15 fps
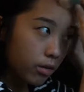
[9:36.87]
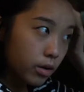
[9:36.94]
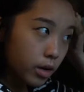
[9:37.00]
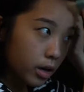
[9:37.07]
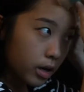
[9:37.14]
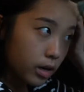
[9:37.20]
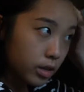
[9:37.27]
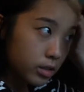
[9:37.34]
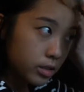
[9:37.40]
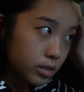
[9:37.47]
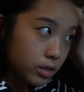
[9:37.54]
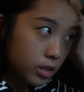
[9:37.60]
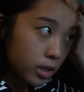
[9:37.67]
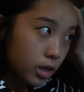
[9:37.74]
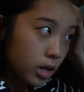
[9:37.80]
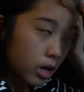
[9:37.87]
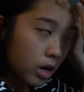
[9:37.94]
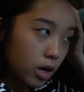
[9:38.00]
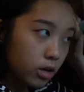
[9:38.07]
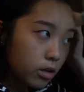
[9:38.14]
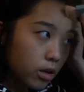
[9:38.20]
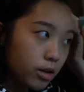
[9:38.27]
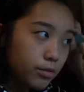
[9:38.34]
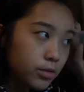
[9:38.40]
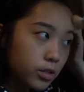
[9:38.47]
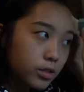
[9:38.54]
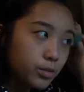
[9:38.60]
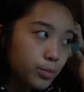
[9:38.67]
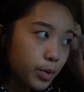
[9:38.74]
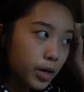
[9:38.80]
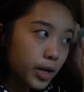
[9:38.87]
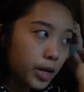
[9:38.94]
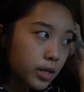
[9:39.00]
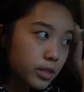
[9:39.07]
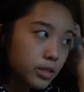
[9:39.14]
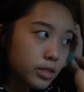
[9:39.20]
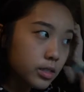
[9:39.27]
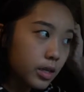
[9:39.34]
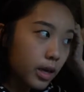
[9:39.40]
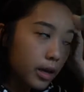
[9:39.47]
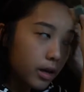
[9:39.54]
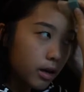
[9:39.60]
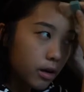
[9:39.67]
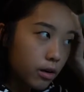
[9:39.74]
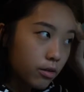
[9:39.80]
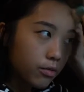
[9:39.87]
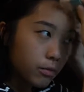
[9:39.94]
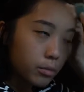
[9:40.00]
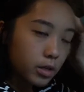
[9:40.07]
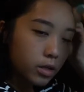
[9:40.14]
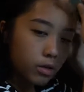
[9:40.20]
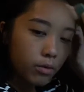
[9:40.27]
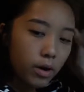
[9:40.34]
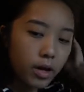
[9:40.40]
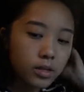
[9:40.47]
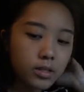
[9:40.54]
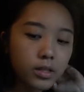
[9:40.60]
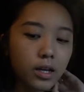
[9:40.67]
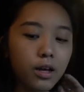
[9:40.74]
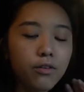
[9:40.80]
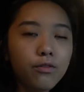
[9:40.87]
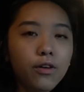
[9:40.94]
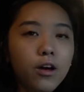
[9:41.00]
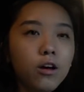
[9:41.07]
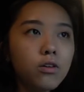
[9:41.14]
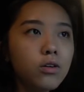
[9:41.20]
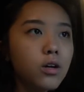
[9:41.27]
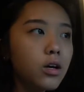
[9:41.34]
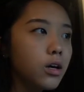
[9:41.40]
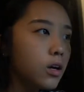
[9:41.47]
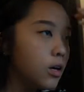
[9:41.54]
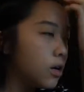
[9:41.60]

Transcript: because a lot of these brands like are from the US. Like I found